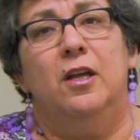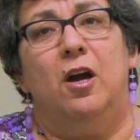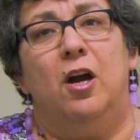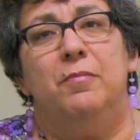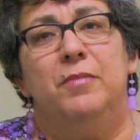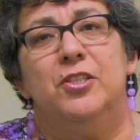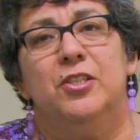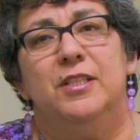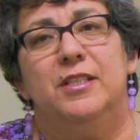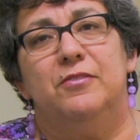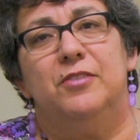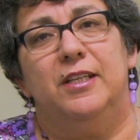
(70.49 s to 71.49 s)
Our mission
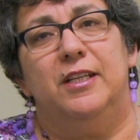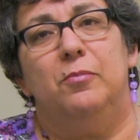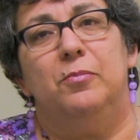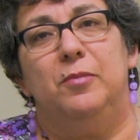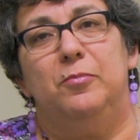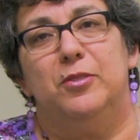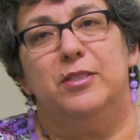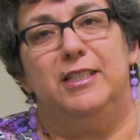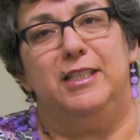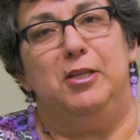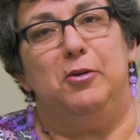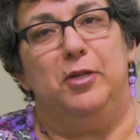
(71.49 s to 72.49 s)
is to help people
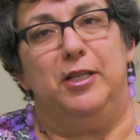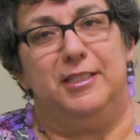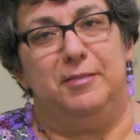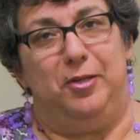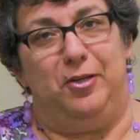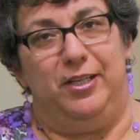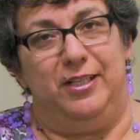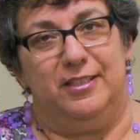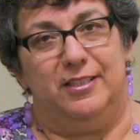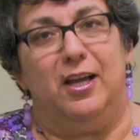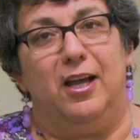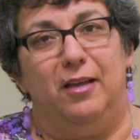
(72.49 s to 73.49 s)
see, know, and experience
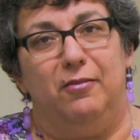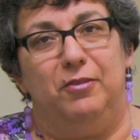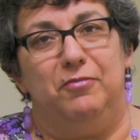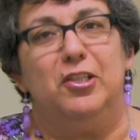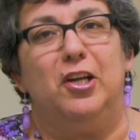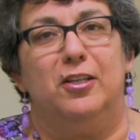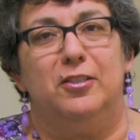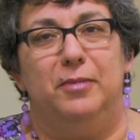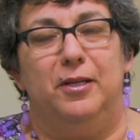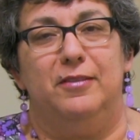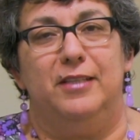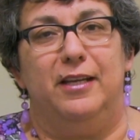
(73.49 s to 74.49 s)
God. We've talked
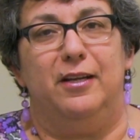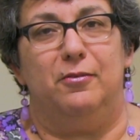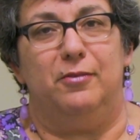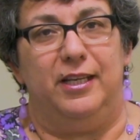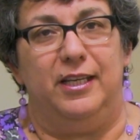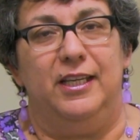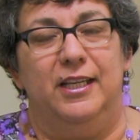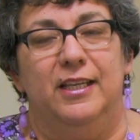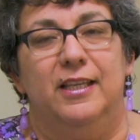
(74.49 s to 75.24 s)
about that already.